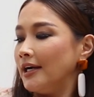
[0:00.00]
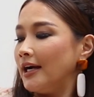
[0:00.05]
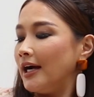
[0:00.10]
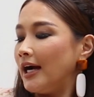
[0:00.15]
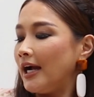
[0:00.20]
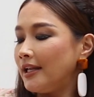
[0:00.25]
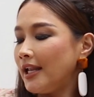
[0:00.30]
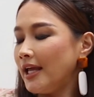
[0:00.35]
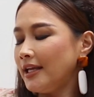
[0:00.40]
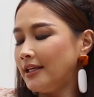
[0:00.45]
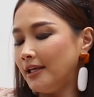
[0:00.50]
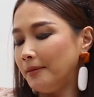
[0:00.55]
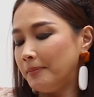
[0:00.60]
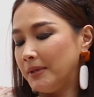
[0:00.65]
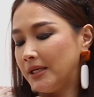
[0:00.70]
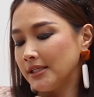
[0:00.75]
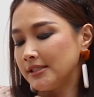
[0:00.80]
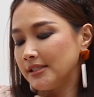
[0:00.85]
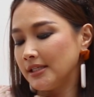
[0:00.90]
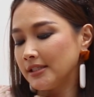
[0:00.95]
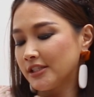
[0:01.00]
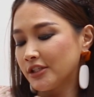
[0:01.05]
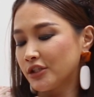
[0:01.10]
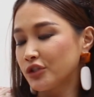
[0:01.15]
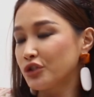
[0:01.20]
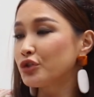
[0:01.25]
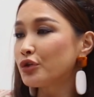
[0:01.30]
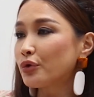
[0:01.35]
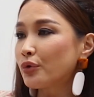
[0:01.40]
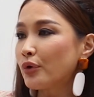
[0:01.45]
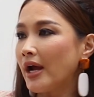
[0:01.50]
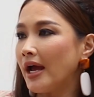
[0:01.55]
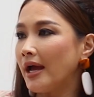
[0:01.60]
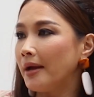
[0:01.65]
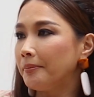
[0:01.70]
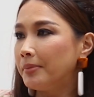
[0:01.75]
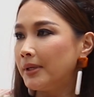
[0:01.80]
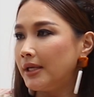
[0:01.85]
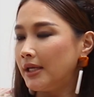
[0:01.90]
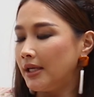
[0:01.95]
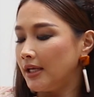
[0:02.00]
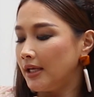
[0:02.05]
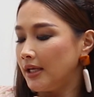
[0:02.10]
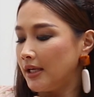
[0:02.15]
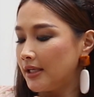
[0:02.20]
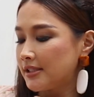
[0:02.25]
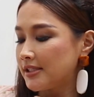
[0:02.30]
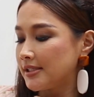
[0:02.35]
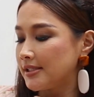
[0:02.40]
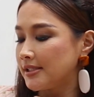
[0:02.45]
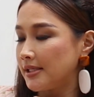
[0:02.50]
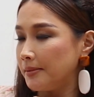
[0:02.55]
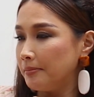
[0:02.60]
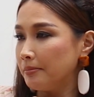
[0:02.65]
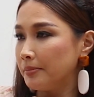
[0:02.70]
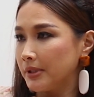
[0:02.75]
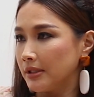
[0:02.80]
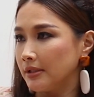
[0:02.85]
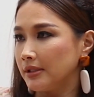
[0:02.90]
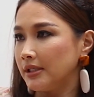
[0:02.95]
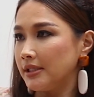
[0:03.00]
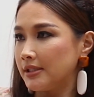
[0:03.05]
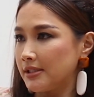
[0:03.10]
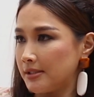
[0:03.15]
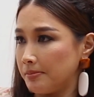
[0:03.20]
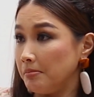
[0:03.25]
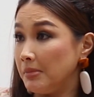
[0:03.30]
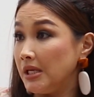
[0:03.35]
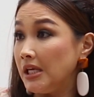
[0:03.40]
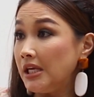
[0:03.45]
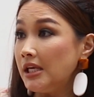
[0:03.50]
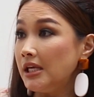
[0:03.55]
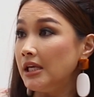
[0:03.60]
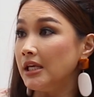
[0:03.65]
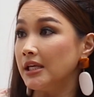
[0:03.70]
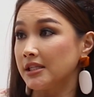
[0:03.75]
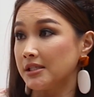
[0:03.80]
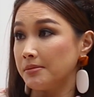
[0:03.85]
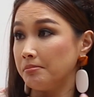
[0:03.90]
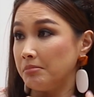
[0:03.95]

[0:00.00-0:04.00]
I like it because it's strappy, it's simple, it's me, it's